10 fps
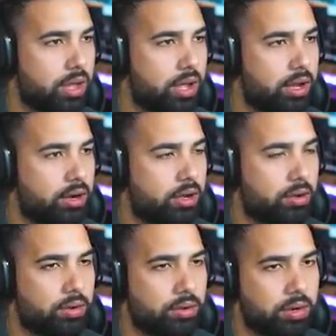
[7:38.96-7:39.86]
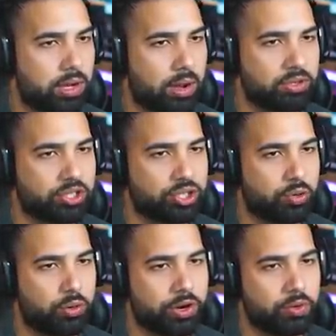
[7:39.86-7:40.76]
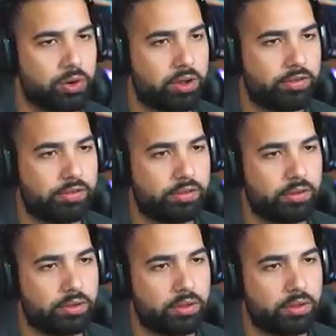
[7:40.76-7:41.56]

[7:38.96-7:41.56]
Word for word: Yeah, I know. Like, I wasn't sure where he was.